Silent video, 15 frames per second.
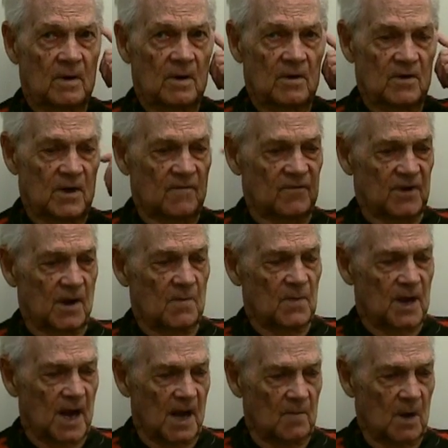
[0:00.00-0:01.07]
Uh-huh. If
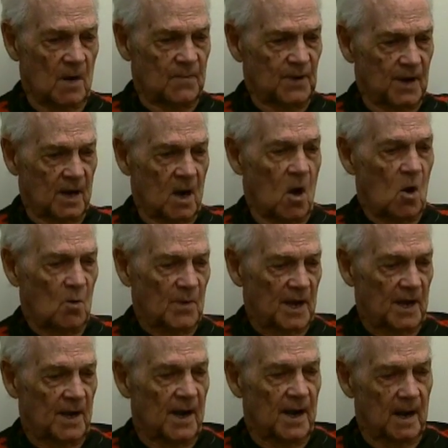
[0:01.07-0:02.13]
something came up, he'd call me
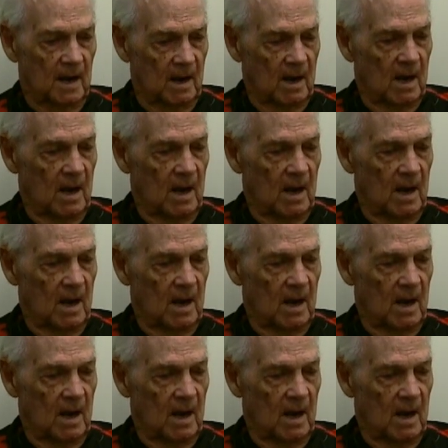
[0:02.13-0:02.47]
in there.